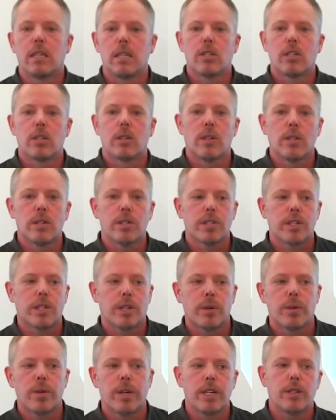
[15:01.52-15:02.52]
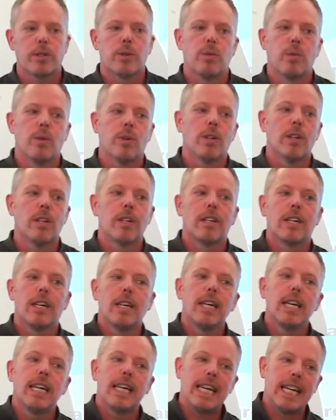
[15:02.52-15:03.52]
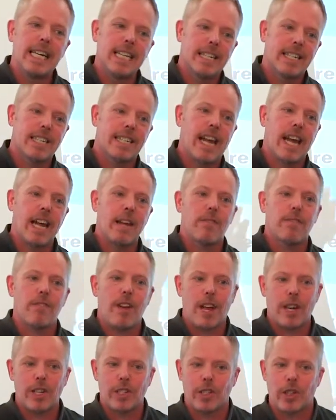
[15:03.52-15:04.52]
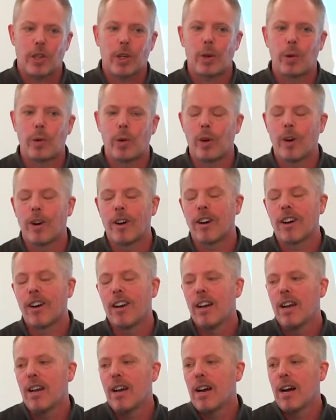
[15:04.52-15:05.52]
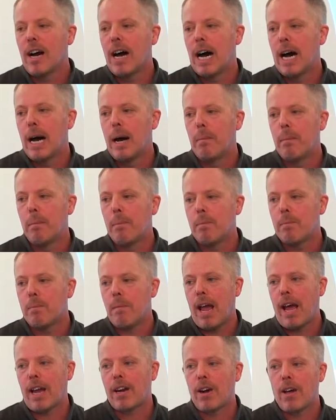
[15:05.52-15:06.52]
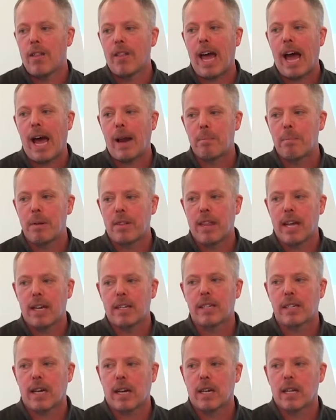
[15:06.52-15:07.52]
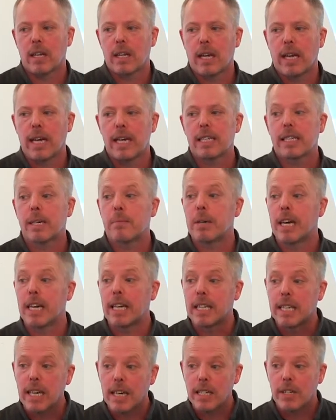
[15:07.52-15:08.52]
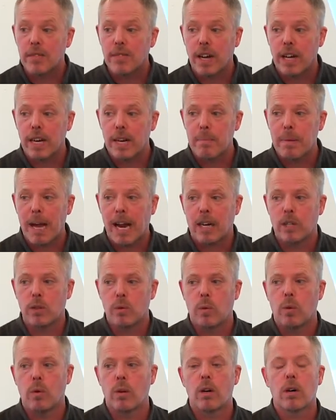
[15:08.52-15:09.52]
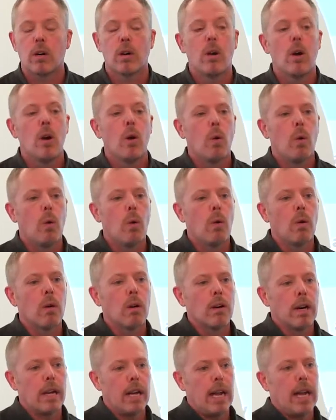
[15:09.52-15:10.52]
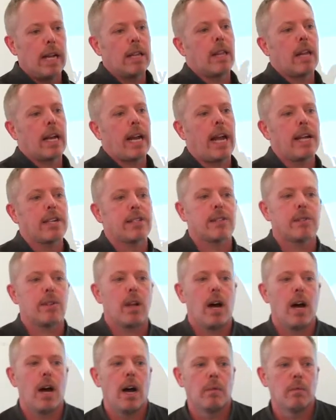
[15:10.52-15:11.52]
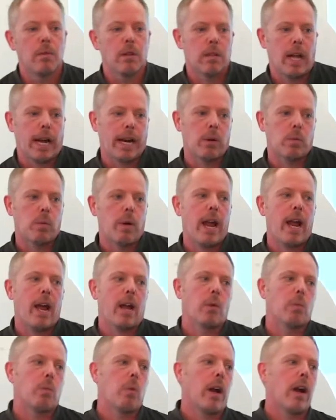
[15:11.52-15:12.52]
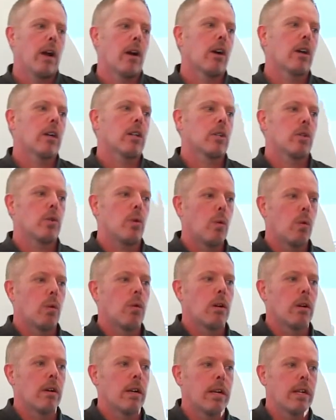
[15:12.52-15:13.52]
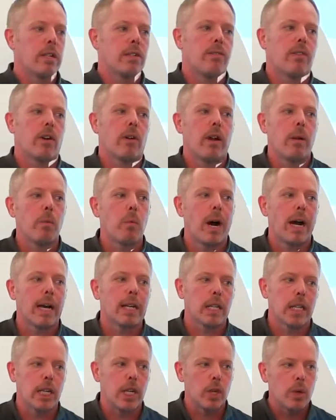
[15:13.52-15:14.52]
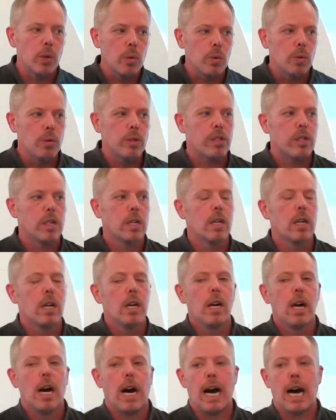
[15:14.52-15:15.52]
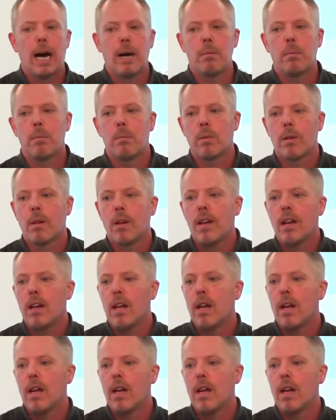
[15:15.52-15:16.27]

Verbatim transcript: digital security tool is safe and secure um, and all that, but then suddenly somebody does find a backdoor, or in the case um, like Iran, where Tor is very widely used, um,